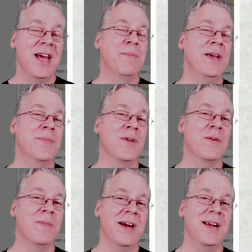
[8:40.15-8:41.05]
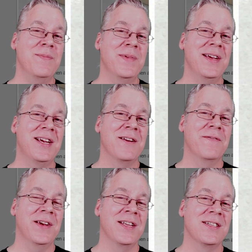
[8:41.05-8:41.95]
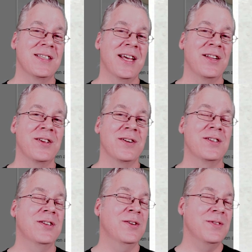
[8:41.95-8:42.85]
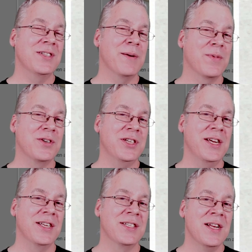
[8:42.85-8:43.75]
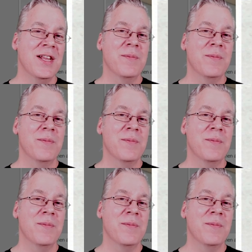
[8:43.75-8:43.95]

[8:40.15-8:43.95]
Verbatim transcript: and people might be convinced that they're two separate genes,